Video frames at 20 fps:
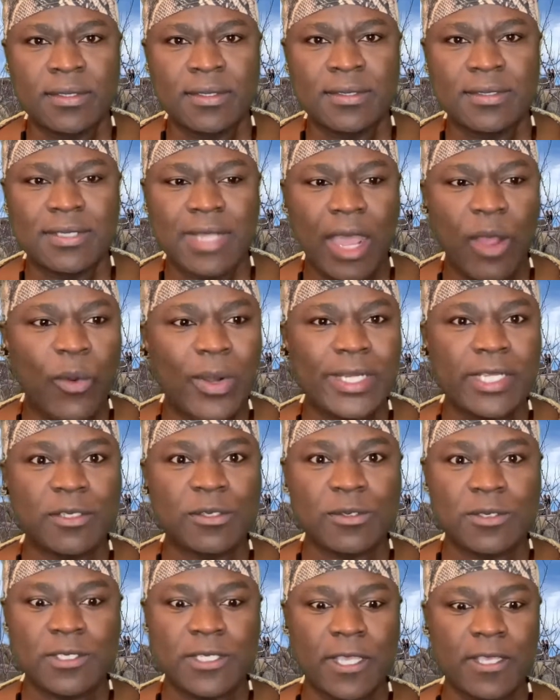I wanted
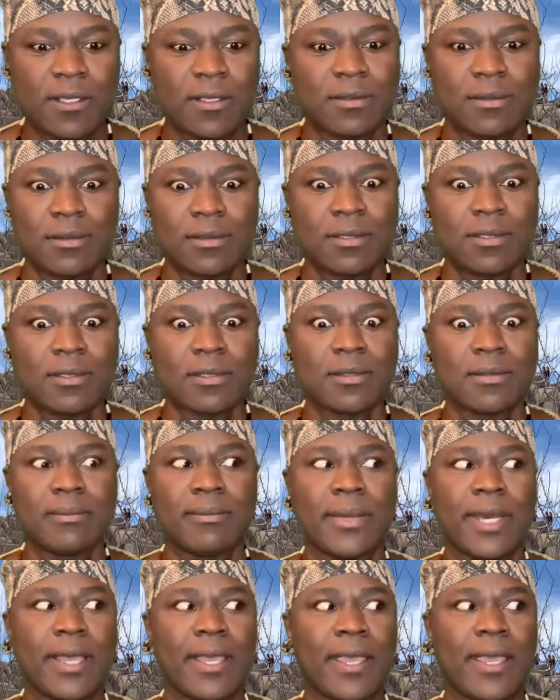to say,
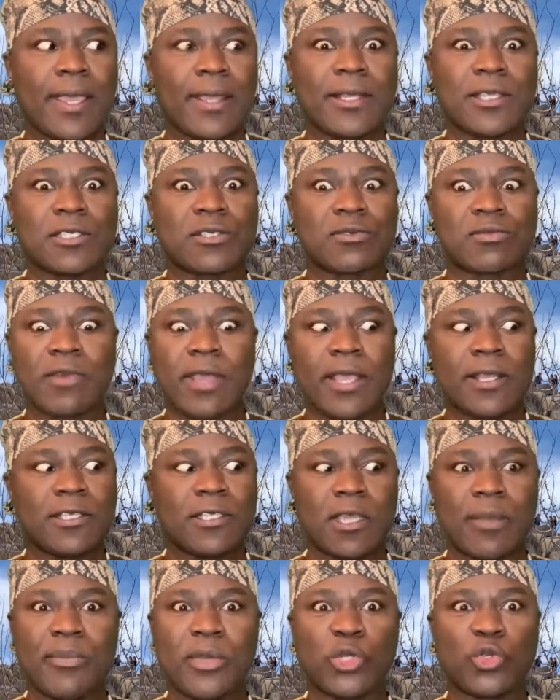"My head is right
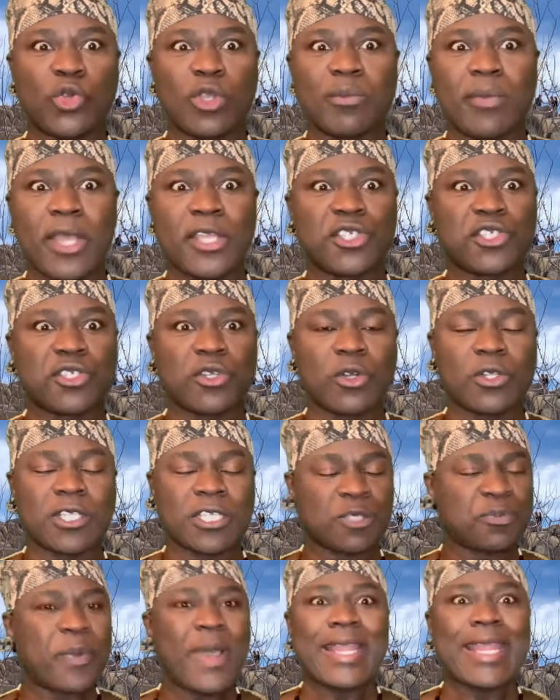here between my
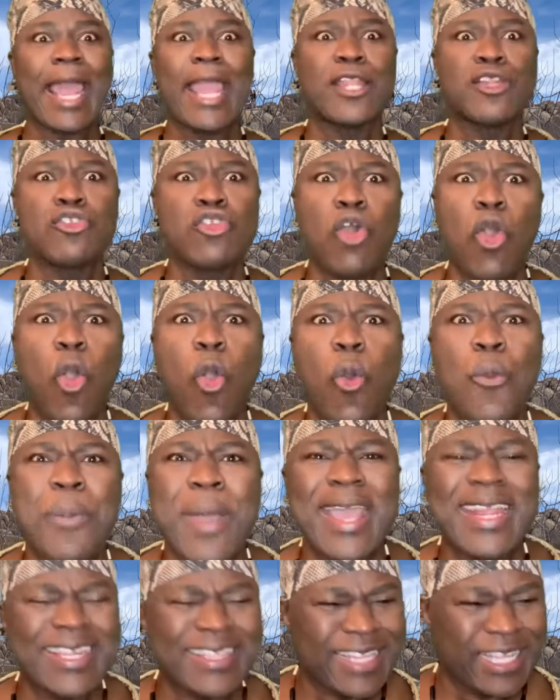shoulders," but I knew
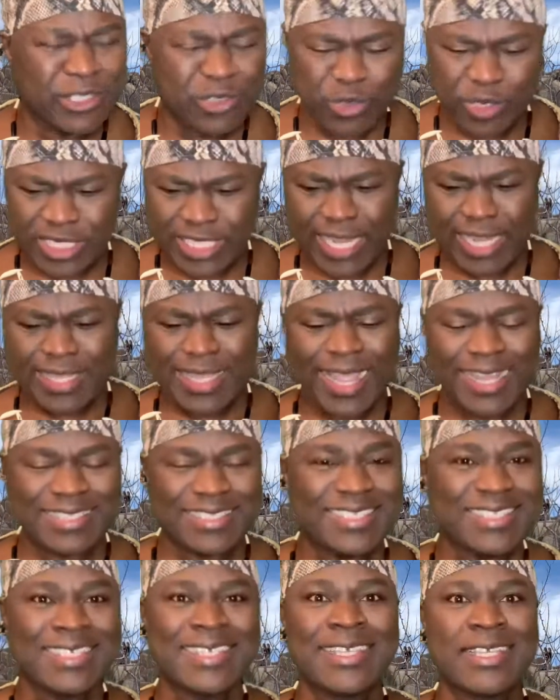better than to say that,
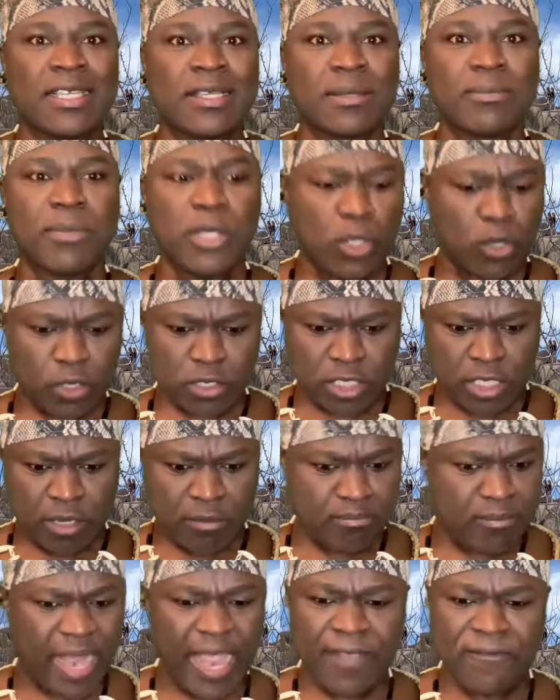because
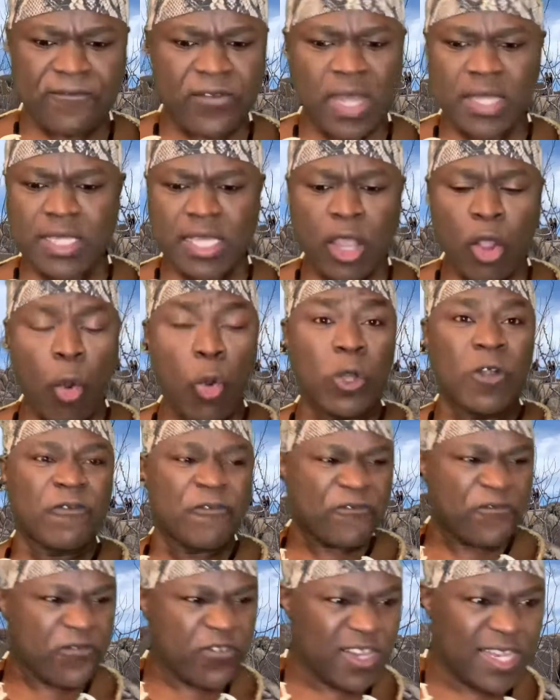my father would
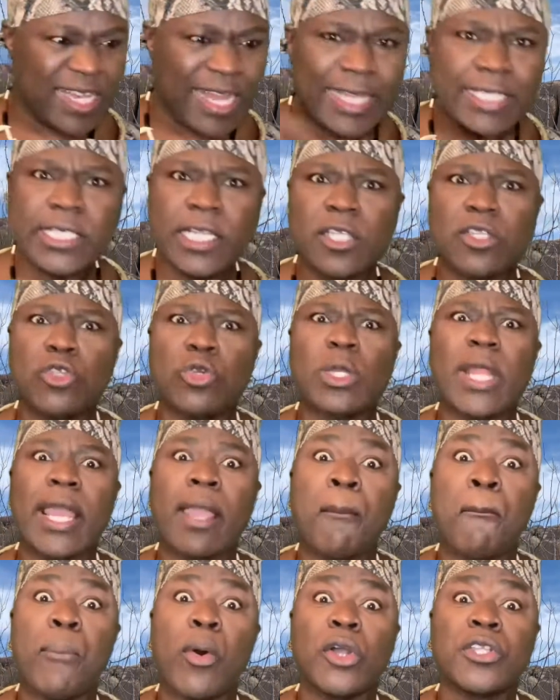flatten you
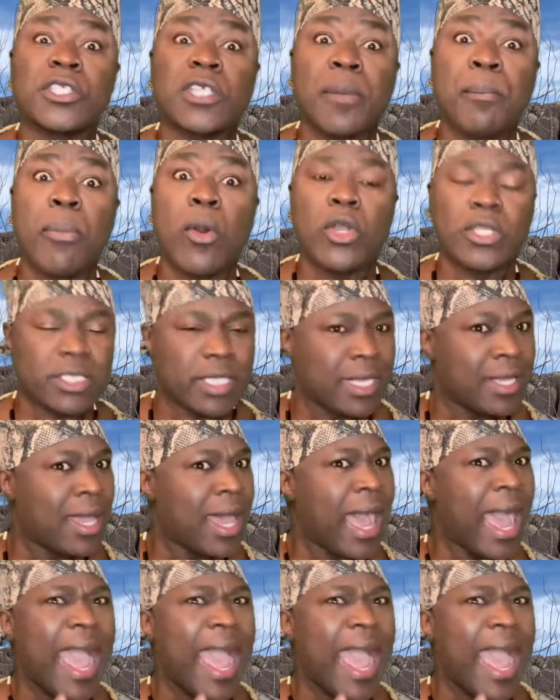like bonje bonje.